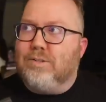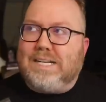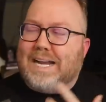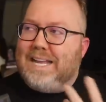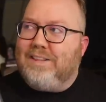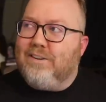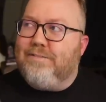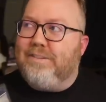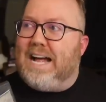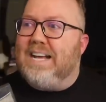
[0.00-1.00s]
So it's like I get little
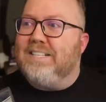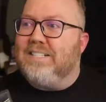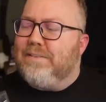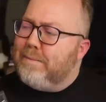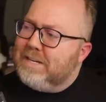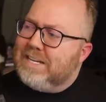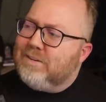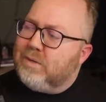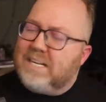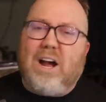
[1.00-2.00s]
flashes of
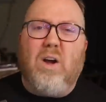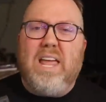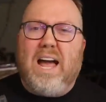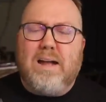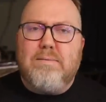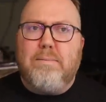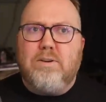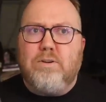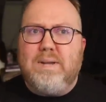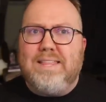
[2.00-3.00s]
images or it's like, oh yeah, I
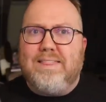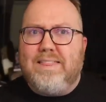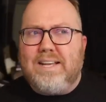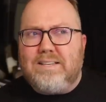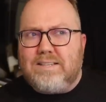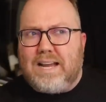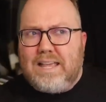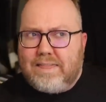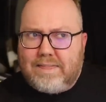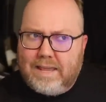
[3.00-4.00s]
remember doing this,
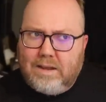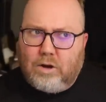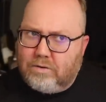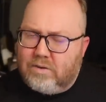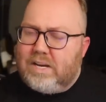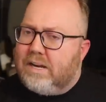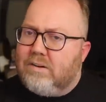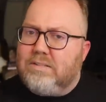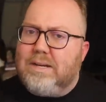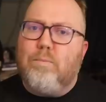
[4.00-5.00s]
I think, over
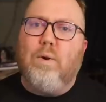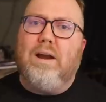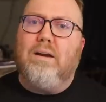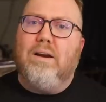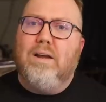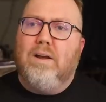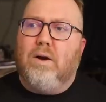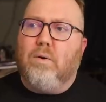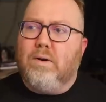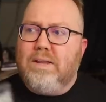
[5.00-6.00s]
here somewhere,
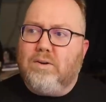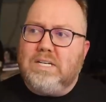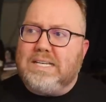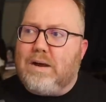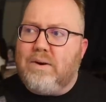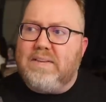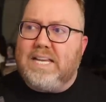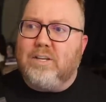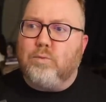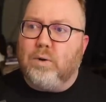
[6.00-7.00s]
or you know, just how
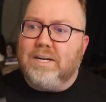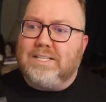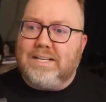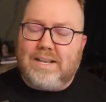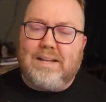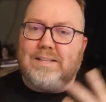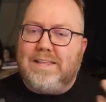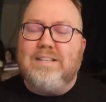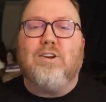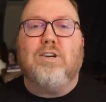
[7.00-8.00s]
everything else works. It, it,
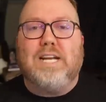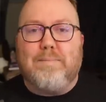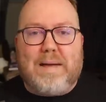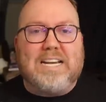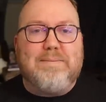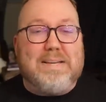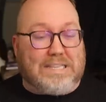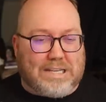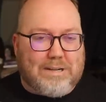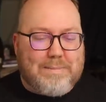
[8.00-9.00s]
things start to come back to me a
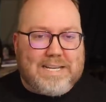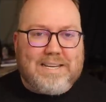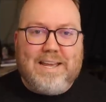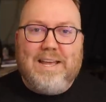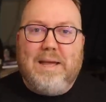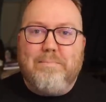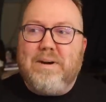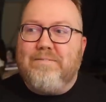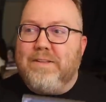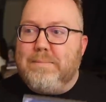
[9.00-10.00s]
little bit.
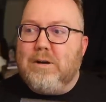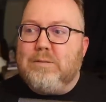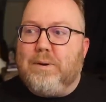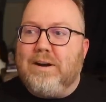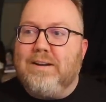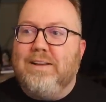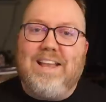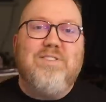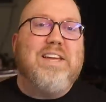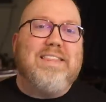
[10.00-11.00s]
But for the most part,
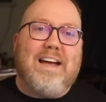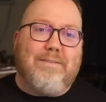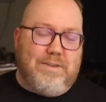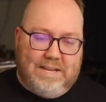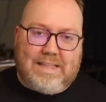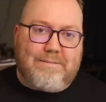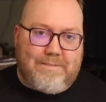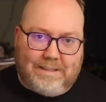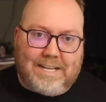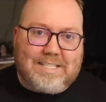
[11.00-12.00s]
and you get that you get that
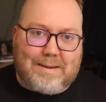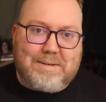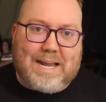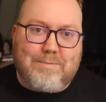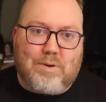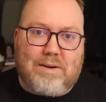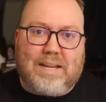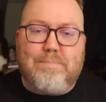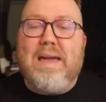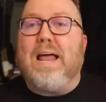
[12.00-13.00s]
feeling sometimes, right? You're
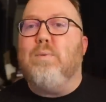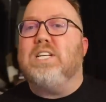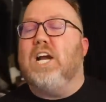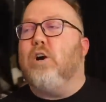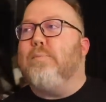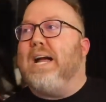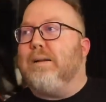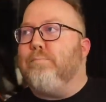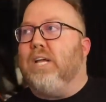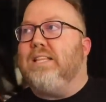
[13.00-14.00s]
like, man, I wish I could go back
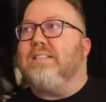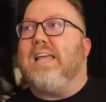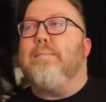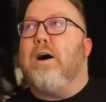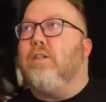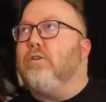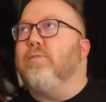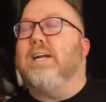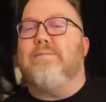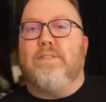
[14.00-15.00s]
and play this game all
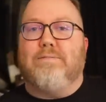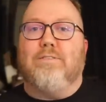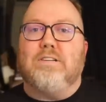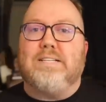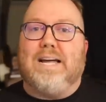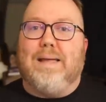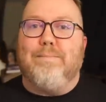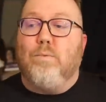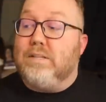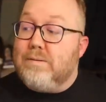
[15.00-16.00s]
over again for the first
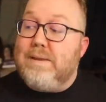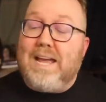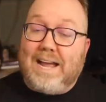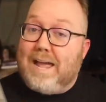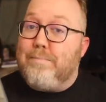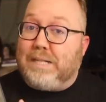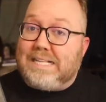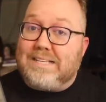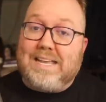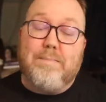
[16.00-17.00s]
time. Well, to me, I am
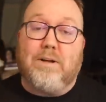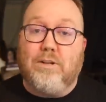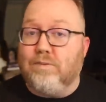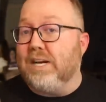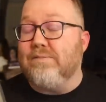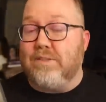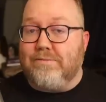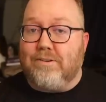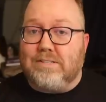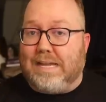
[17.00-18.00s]
playing this game all over again for the
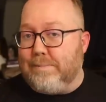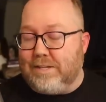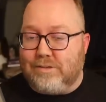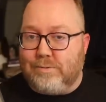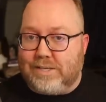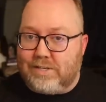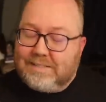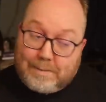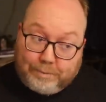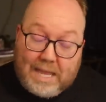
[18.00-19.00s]
first time on the Switch.
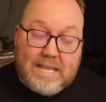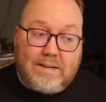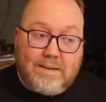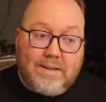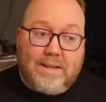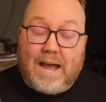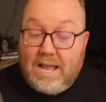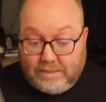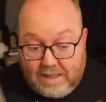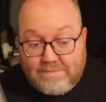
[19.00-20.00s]
Because I played it, I
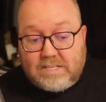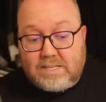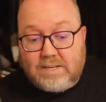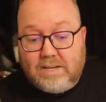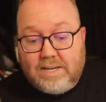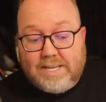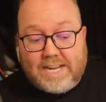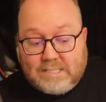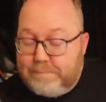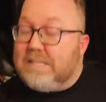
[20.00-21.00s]
loved it,
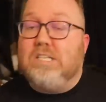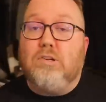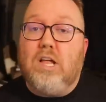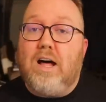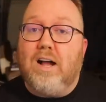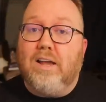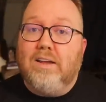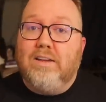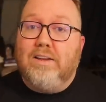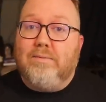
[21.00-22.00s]
it's been so long,
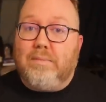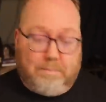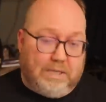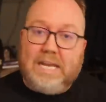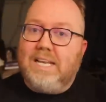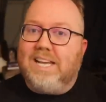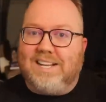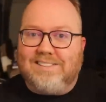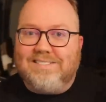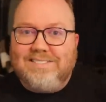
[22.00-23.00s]
I'm playing it
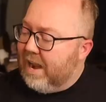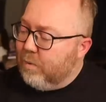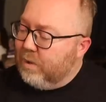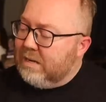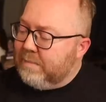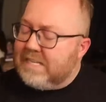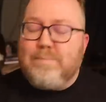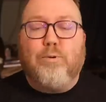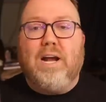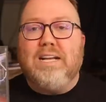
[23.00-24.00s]
again. And I wouldn't be
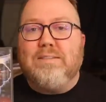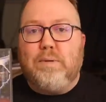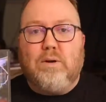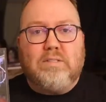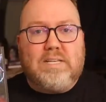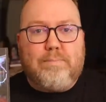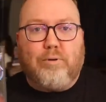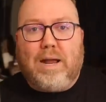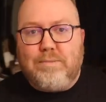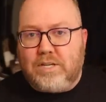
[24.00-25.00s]
surprised if we don't see
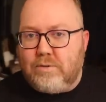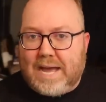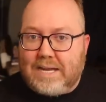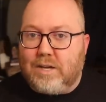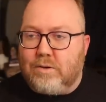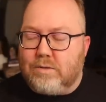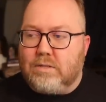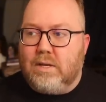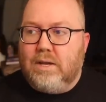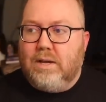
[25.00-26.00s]
Prime 2
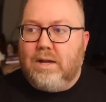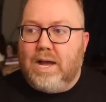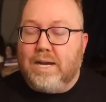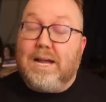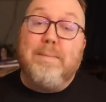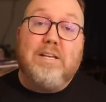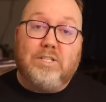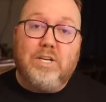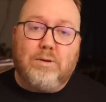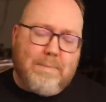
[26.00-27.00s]
echoes uh, coming
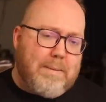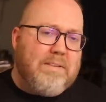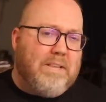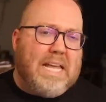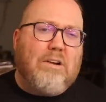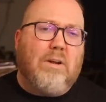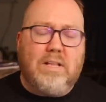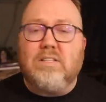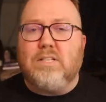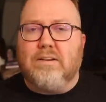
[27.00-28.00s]
soon, maybe even later on
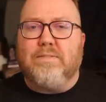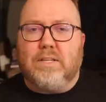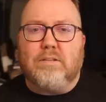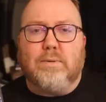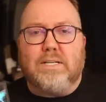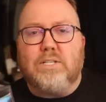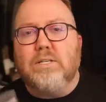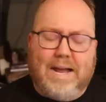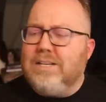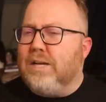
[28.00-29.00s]
this year for the Switch.
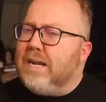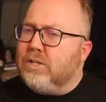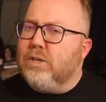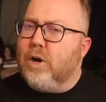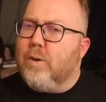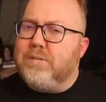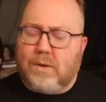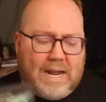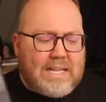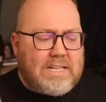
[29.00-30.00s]
I, I sure hope
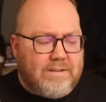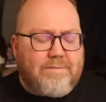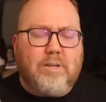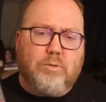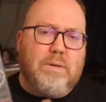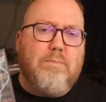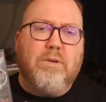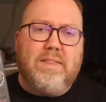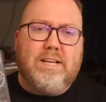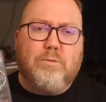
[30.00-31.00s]
so. I like the first one
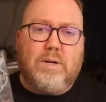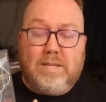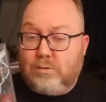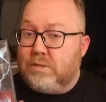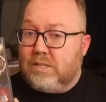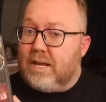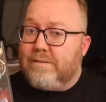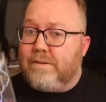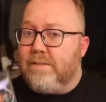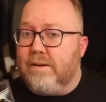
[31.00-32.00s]
more than this one. This one's a lot
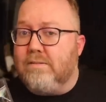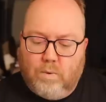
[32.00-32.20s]
of fun though.